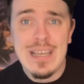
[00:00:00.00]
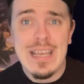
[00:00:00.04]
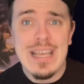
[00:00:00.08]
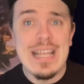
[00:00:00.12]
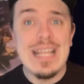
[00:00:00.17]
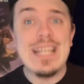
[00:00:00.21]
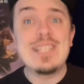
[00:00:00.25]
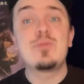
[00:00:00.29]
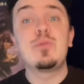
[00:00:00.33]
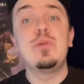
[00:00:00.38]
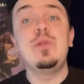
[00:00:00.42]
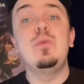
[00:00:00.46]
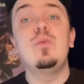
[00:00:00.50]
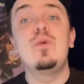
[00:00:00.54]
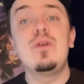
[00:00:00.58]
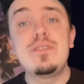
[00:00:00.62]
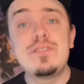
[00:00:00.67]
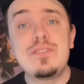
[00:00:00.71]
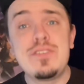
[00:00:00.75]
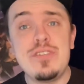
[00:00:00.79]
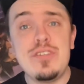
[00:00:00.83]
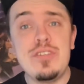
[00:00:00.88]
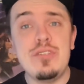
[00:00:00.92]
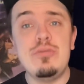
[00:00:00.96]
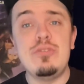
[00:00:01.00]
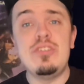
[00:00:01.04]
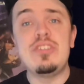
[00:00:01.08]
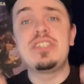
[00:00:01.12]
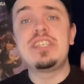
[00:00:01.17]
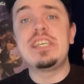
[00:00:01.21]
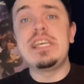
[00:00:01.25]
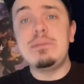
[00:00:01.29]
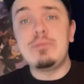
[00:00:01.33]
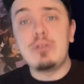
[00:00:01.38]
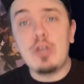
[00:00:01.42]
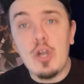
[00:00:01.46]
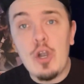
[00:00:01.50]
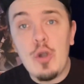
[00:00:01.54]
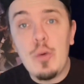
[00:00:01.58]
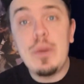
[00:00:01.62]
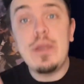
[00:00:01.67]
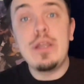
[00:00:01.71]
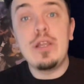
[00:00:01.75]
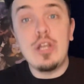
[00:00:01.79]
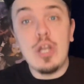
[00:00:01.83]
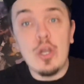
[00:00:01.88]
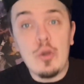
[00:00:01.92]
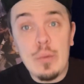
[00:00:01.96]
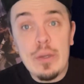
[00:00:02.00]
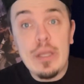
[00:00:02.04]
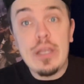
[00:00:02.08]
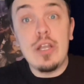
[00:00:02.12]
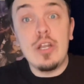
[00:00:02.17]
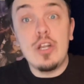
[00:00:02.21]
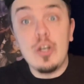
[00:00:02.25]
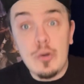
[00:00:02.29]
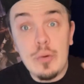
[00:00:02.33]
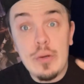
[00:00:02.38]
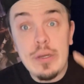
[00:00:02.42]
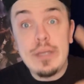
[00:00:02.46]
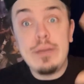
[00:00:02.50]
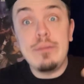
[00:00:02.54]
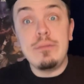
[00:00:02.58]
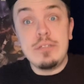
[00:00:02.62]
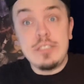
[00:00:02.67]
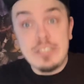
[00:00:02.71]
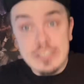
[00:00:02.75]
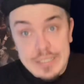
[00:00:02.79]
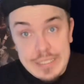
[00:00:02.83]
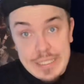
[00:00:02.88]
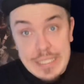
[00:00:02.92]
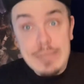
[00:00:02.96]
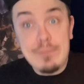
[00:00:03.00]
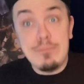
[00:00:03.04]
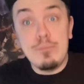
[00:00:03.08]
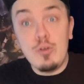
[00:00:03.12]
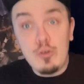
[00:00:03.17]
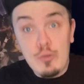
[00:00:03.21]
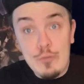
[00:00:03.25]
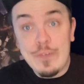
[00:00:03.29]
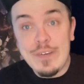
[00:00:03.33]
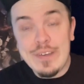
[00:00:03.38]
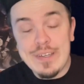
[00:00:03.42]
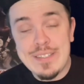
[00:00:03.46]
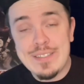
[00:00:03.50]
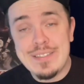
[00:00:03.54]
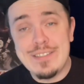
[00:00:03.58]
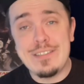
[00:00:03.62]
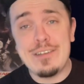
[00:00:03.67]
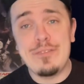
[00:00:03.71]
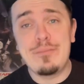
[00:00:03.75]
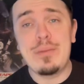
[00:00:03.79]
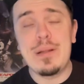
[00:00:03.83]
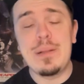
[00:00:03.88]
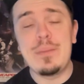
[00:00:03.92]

And that's what he wants to do. Just keep going, going, going, just keep moving and stuff.